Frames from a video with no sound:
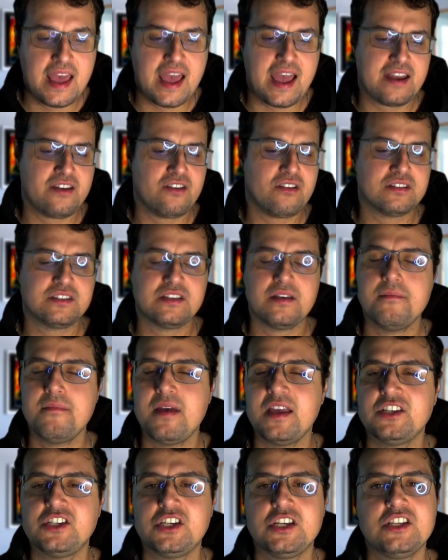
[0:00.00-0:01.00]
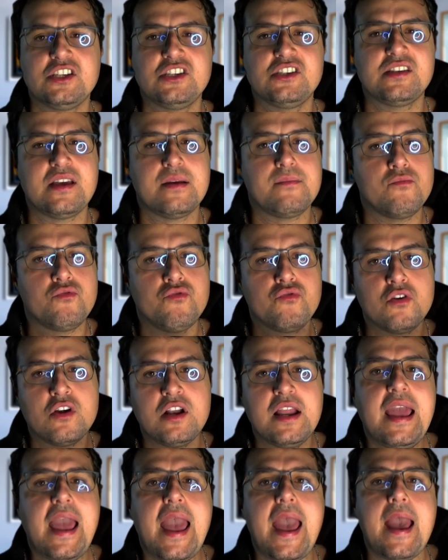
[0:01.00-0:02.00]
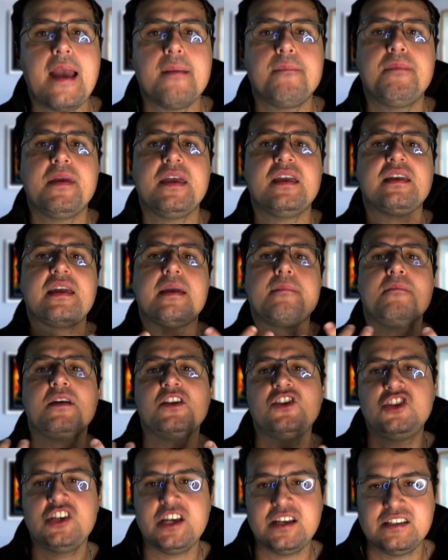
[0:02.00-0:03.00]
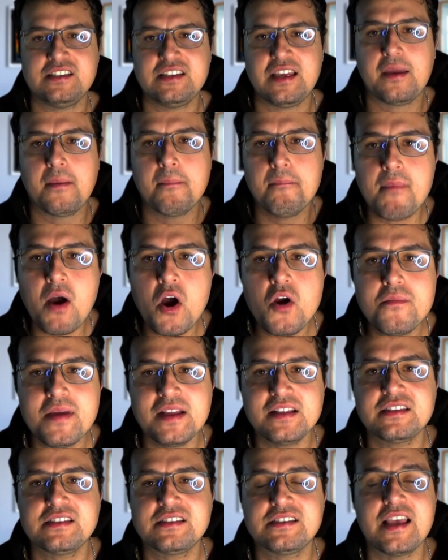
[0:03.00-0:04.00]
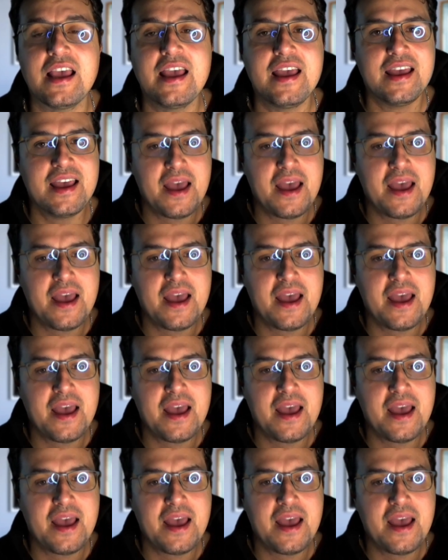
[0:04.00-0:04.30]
and not to mention some really epic and majestic moments.